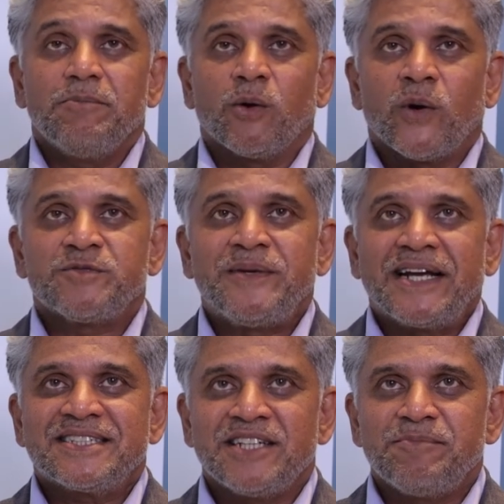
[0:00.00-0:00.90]
But what has been
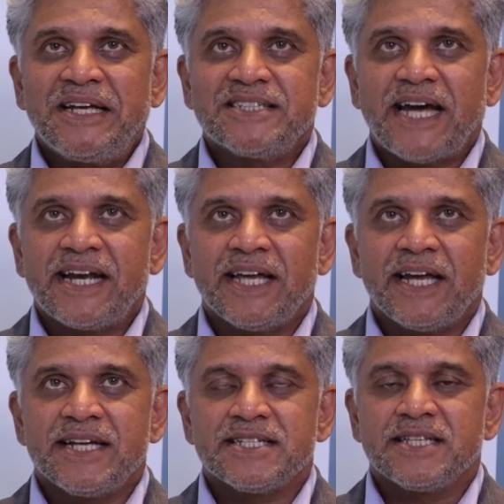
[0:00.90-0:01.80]
extremely
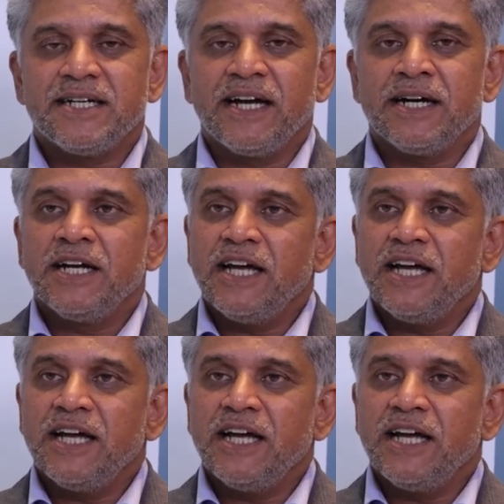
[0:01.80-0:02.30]
exciting is the